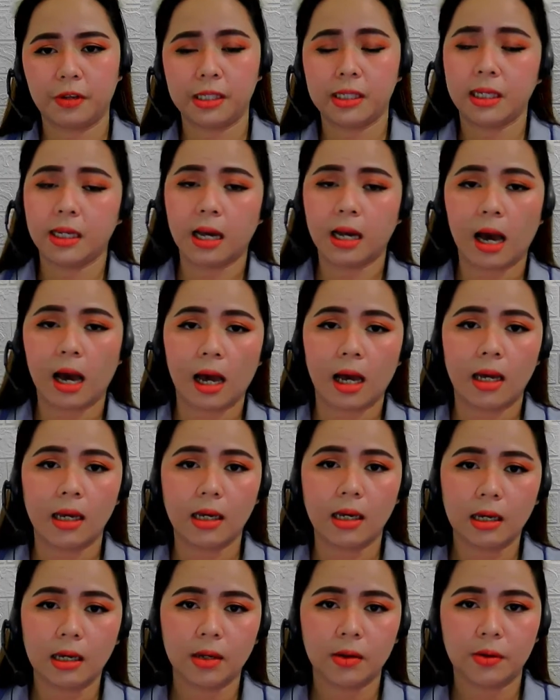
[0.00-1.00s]

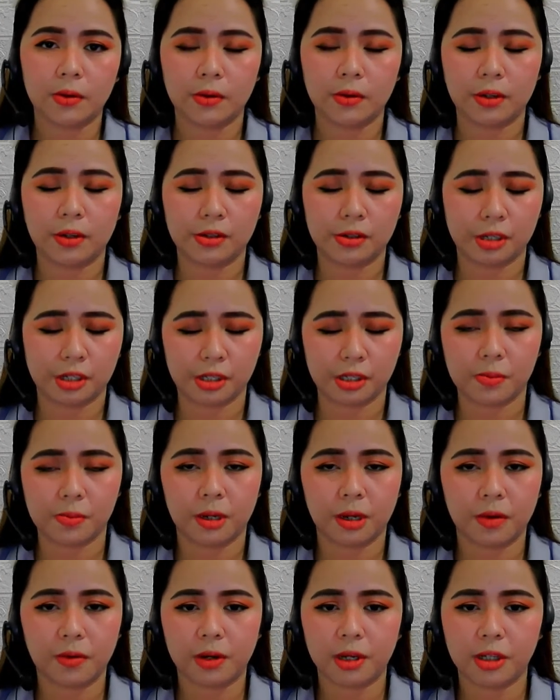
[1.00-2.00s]
Isekai or the
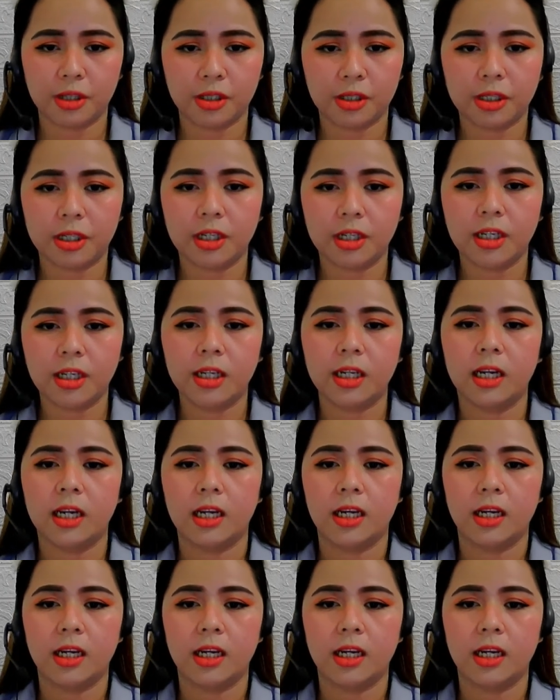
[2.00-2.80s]
transmigration,